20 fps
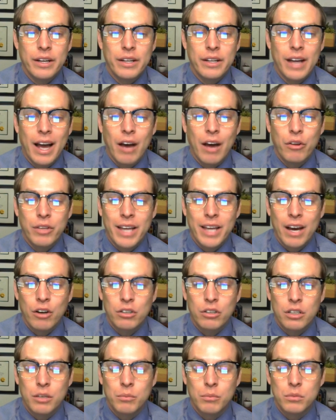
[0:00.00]
how the
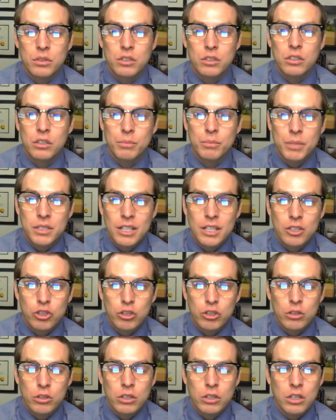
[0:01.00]
outcomes could
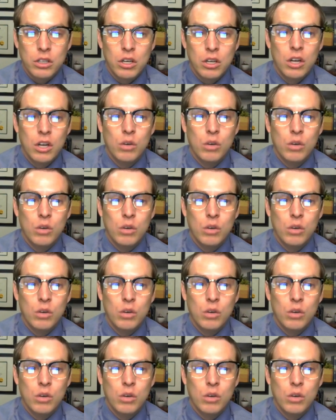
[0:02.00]
potentially look,